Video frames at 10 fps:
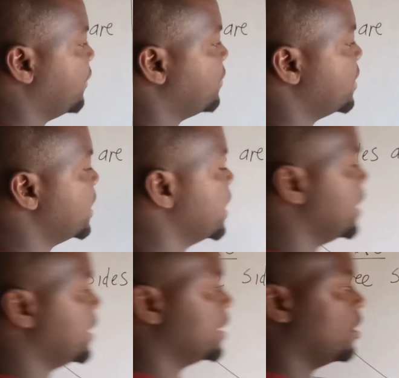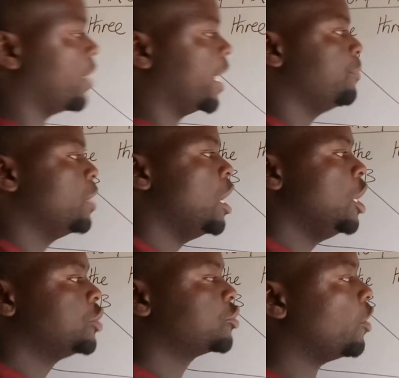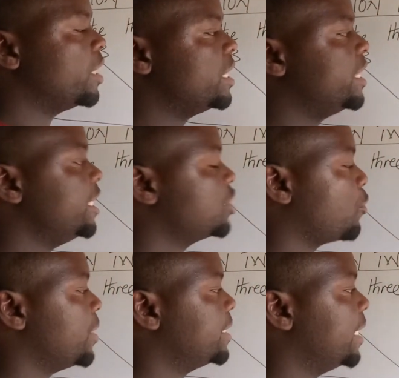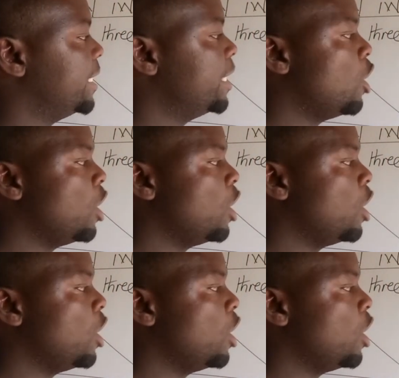degrees, okay? So in this question,